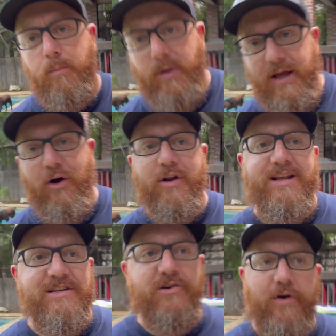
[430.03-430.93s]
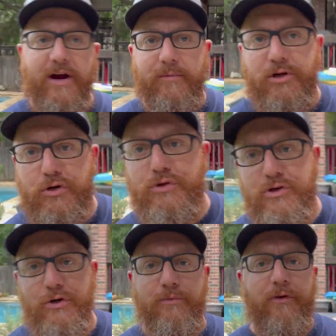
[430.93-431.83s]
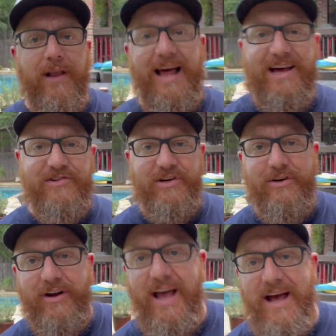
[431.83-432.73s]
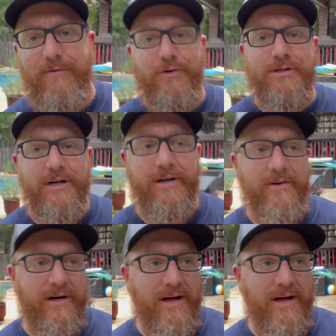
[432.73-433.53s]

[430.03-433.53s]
Being on Instagram and YouTube for the last 1.5 years or so,